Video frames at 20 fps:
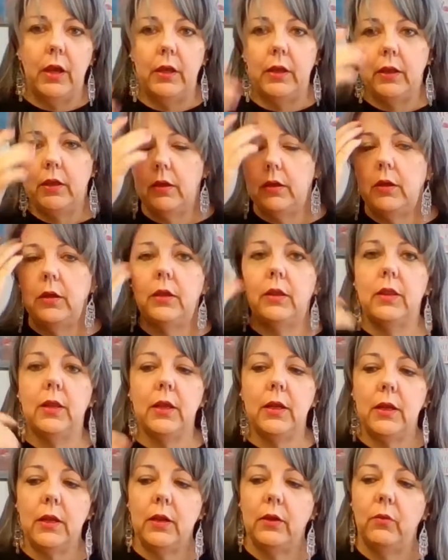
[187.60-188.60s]
I didn't need
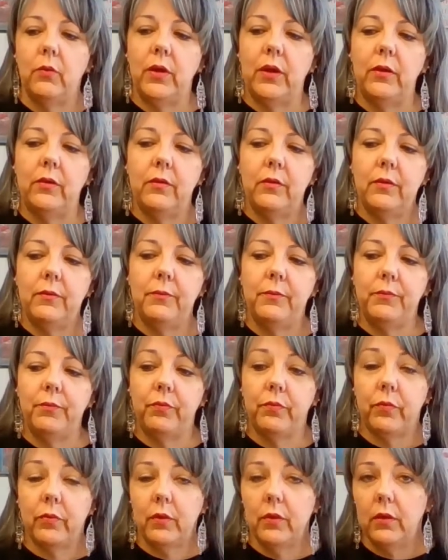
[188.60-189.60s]
that anyways.
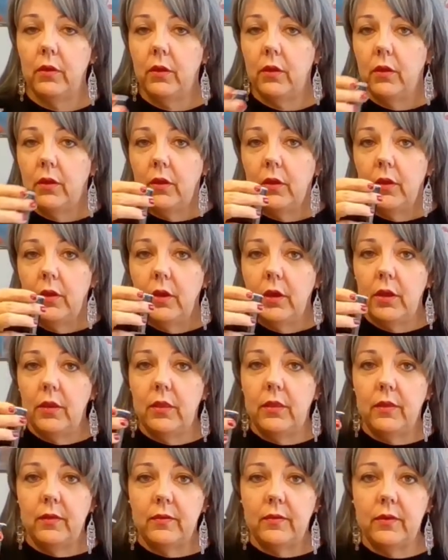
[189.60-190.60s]

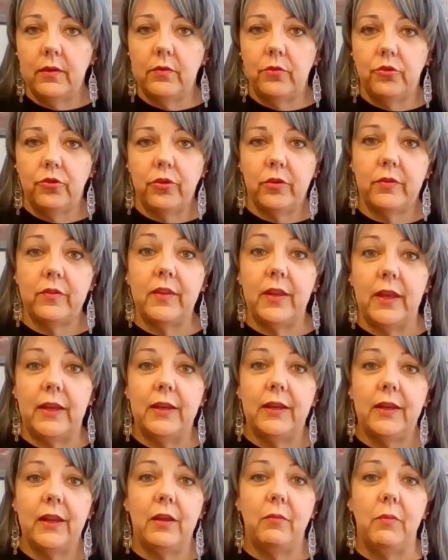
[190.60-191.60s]
This is just
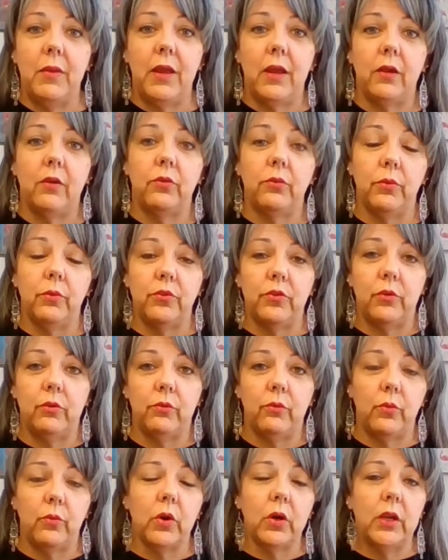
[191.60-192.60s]
99 mangoes, which I
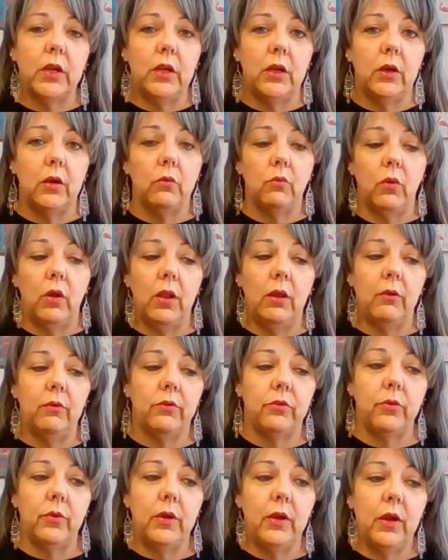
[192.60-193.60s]
was working on while I
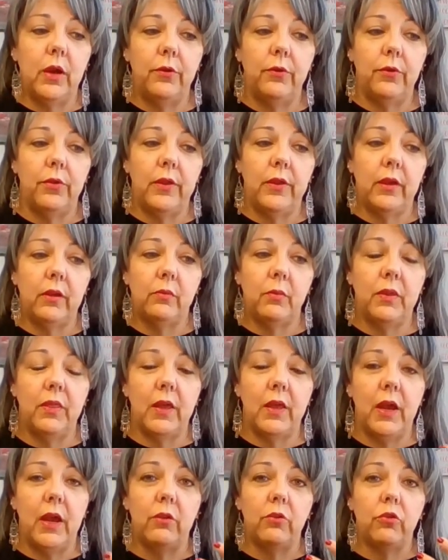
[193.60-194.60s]
was doing other things,
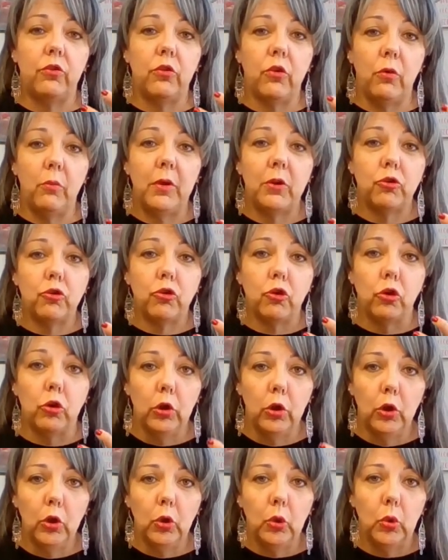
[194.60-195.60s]
but I had so much
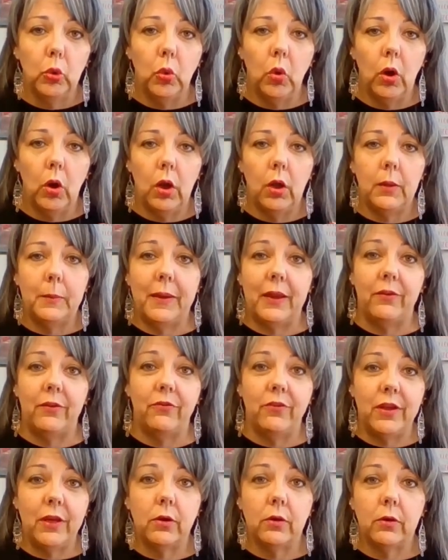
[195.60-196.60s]
glue on my
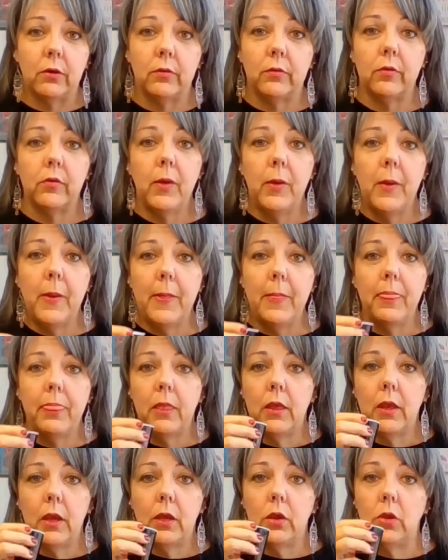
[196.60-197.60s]

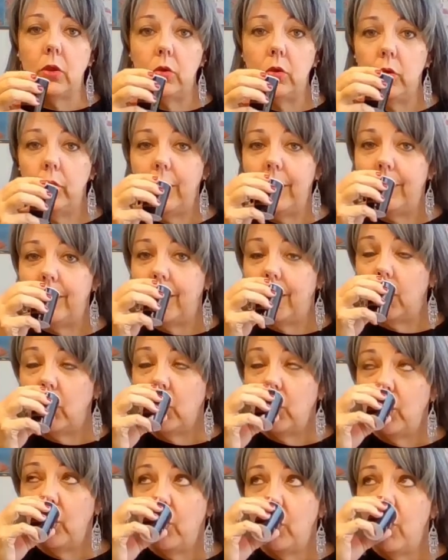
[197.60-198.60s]
fingers, I couldn't do anything.
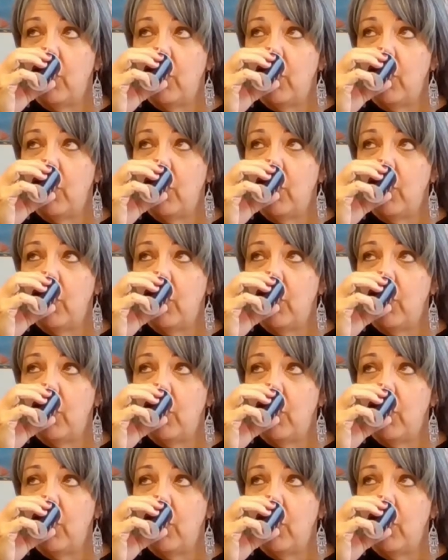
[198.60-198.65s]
